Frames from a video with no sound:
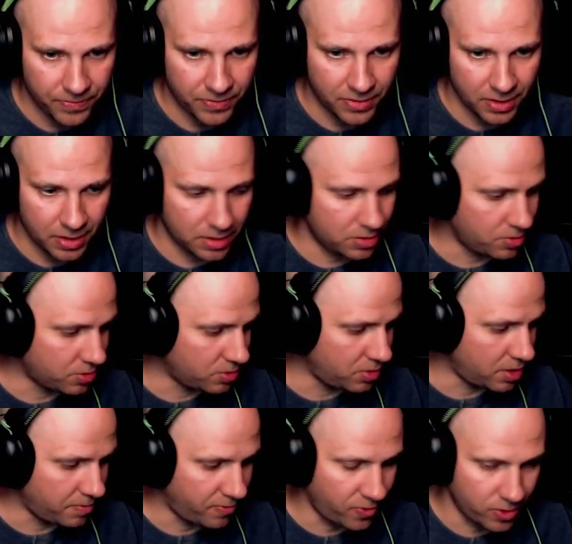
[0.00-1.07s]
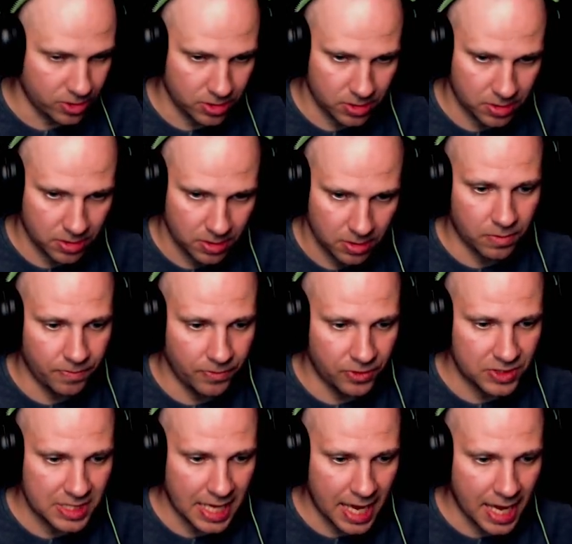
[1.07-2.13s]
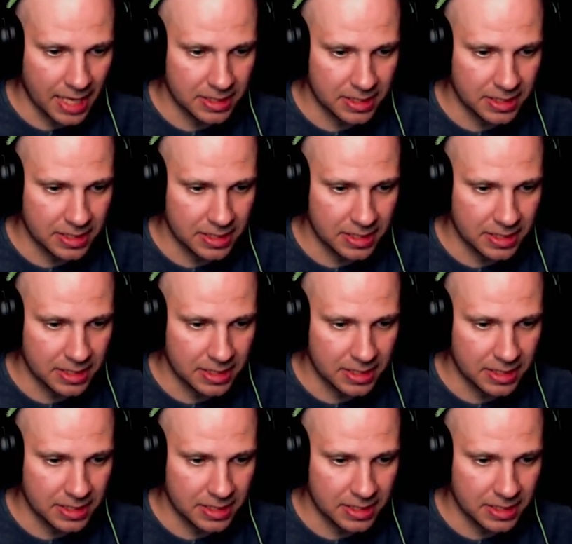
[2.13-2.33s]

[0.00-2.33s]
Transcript: I talked to him first. Sad,